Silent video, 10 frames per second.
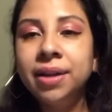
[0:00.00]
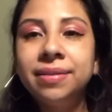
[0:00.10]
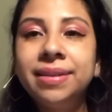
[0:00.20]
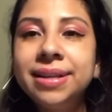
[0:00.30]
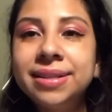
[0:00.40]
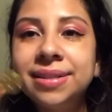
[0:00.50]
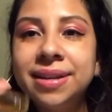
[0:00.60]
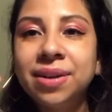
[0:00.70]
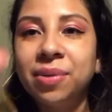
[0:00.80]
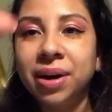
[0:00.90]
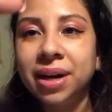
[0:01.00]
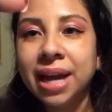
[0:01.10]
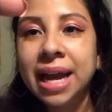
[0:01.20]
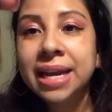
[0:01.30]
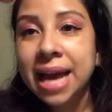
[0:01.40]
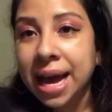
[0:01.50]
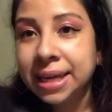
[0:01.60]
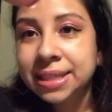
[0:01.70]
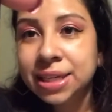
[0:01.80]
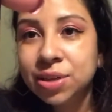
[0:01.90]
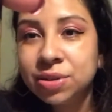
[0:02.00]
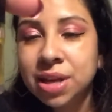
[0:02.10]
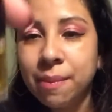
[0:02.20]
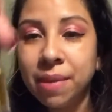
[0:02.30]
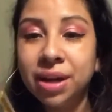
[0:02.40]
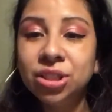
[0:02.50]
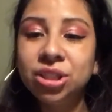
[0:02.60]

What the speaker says: This didn't work, and yeah, I didn't use that much.